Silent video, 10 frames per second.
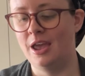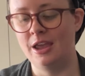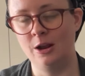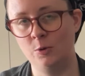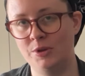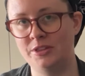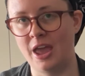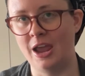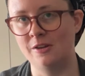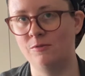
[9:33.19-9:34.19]
here with
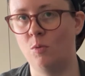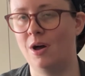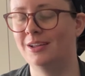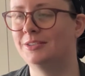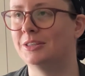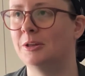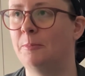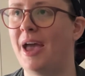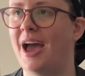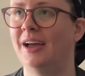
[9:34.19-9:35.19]
the Eight of Wands in the
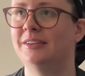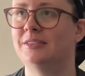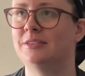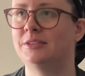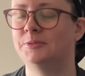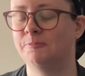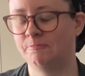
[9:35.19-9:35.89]
past.